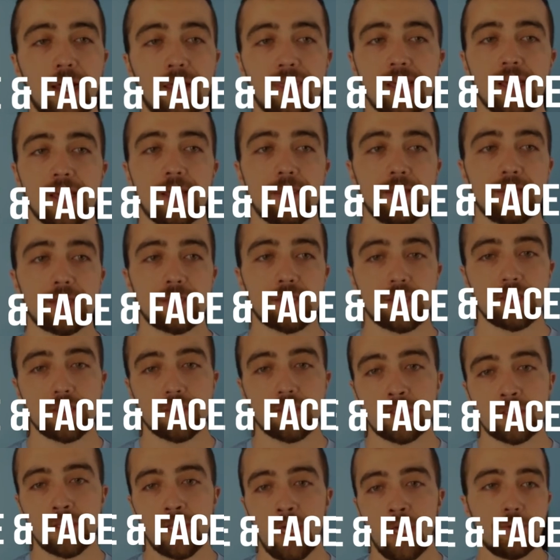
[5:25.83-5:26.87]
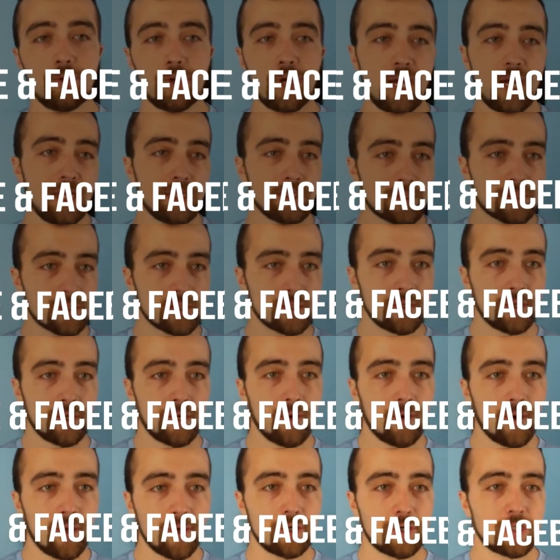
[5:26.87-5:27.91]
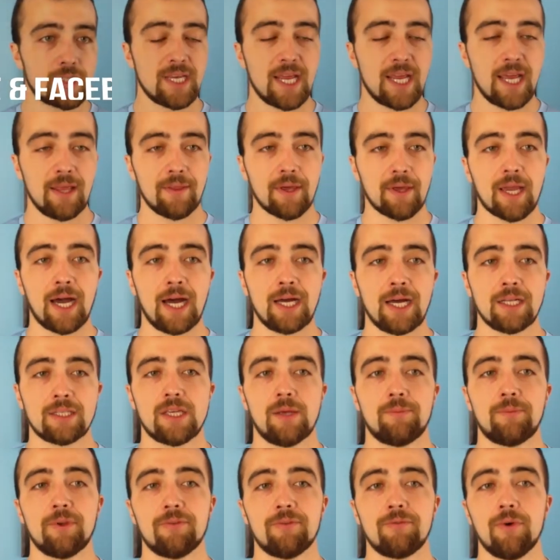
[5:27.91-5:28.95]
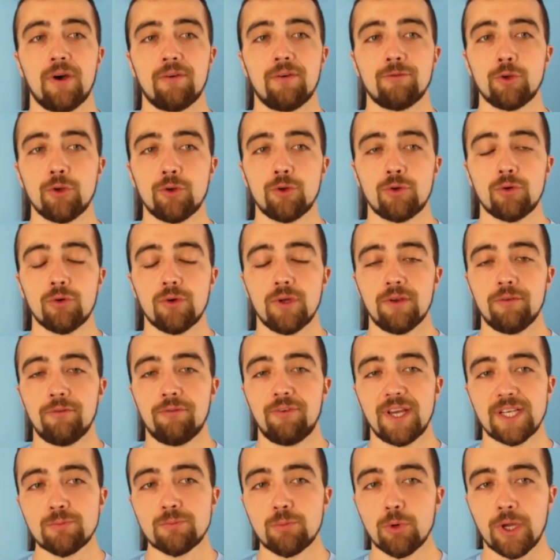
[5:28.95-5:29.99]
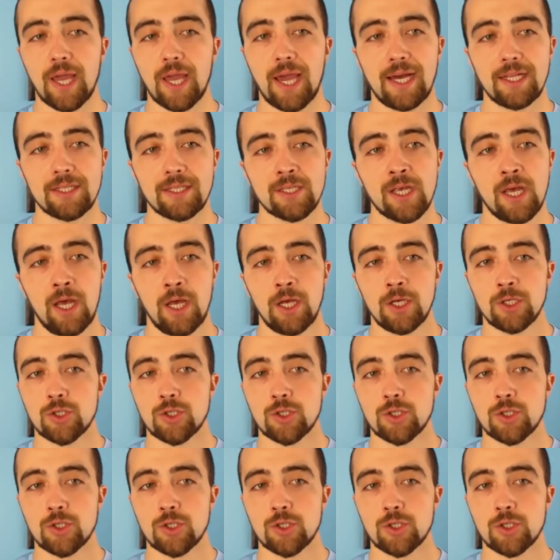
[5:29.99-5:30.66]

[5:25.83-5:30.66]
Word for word: I think this is you guys, you know, understand the concept of, of Google and Facebook ads.